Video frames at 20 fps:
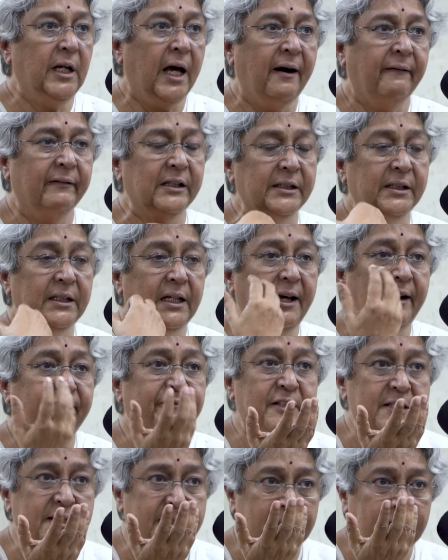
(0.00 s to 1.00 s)
Na vandu
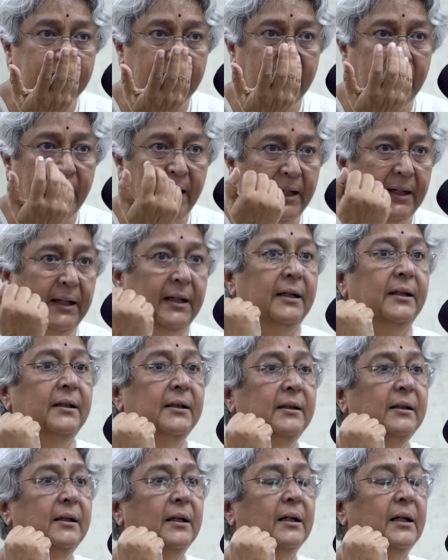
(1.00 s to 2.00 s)
left sindane
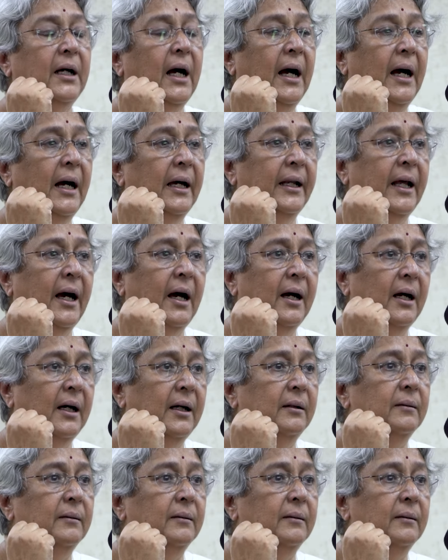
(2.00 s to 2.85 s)
kaana